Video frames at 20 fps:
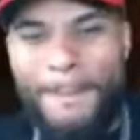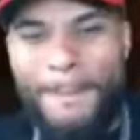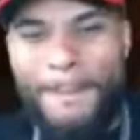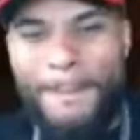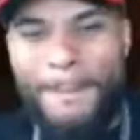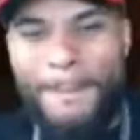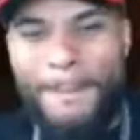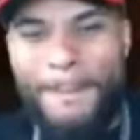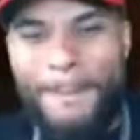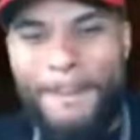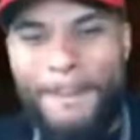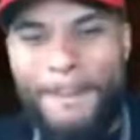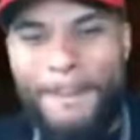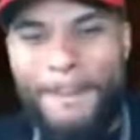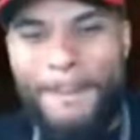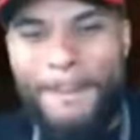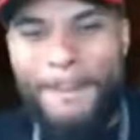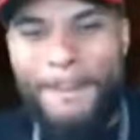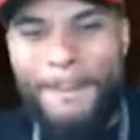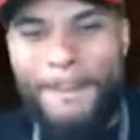
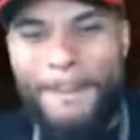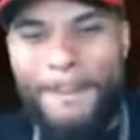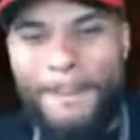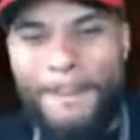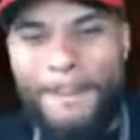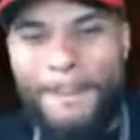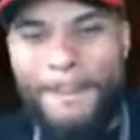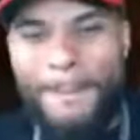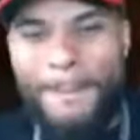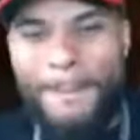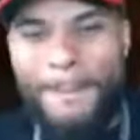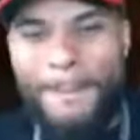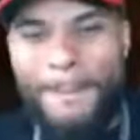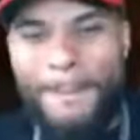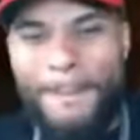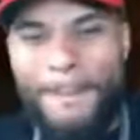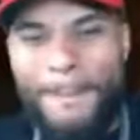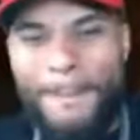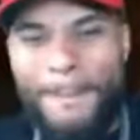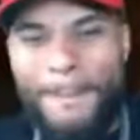
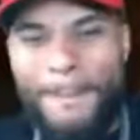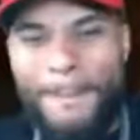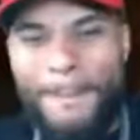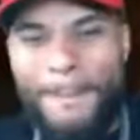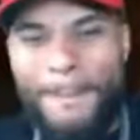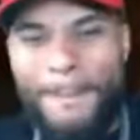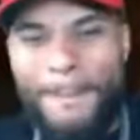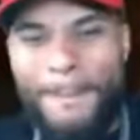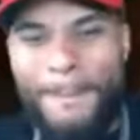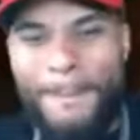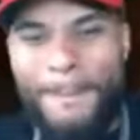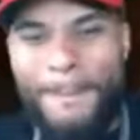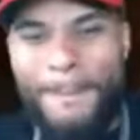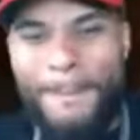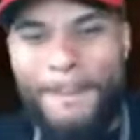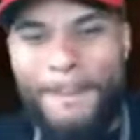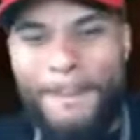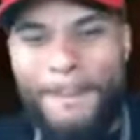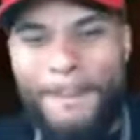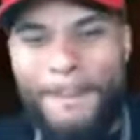
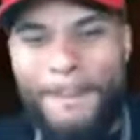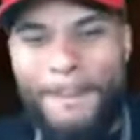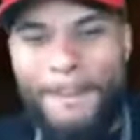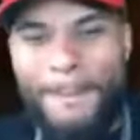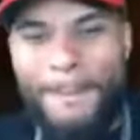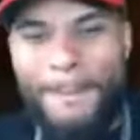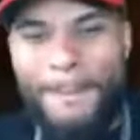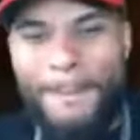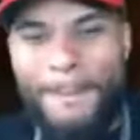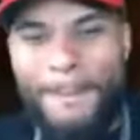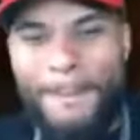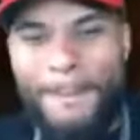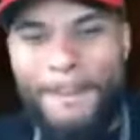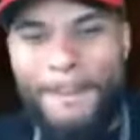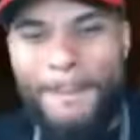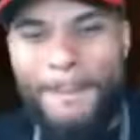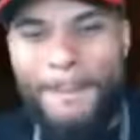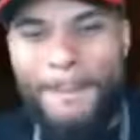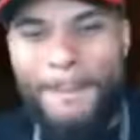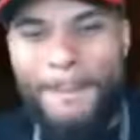
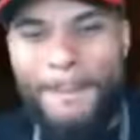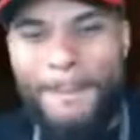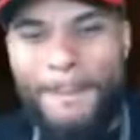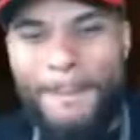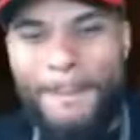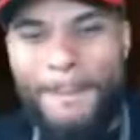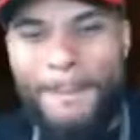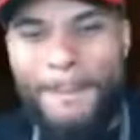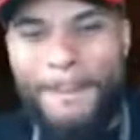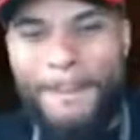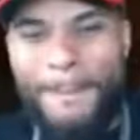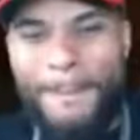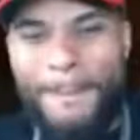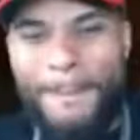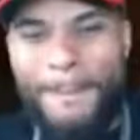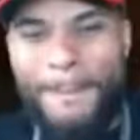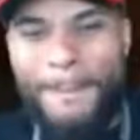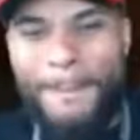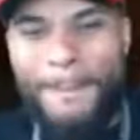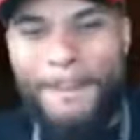
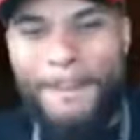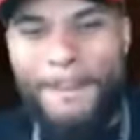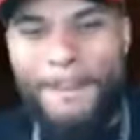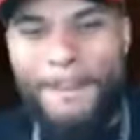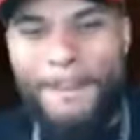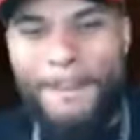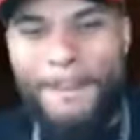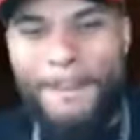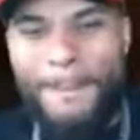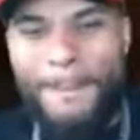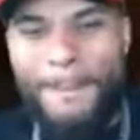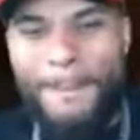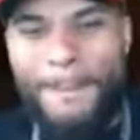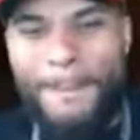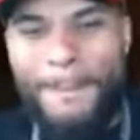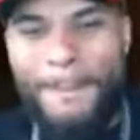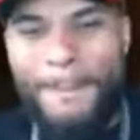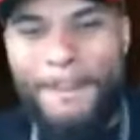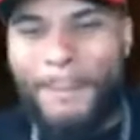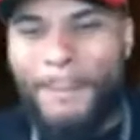
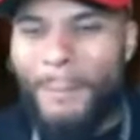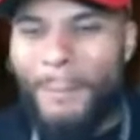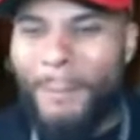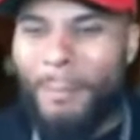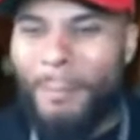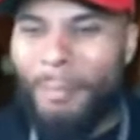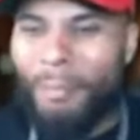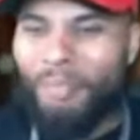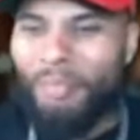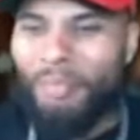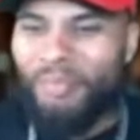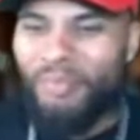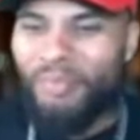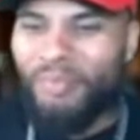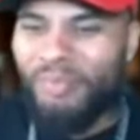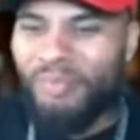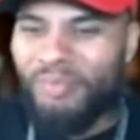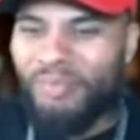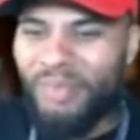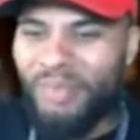
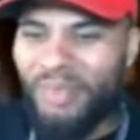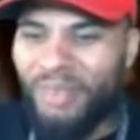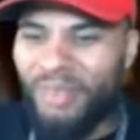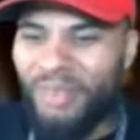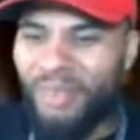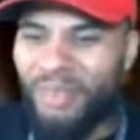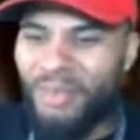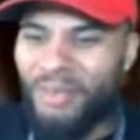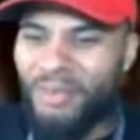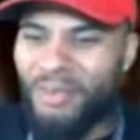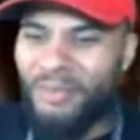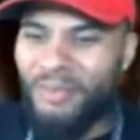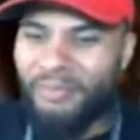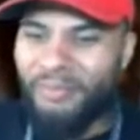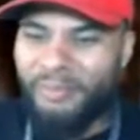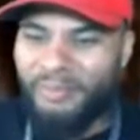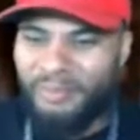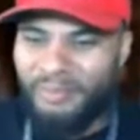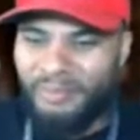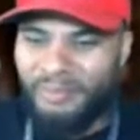[no speech]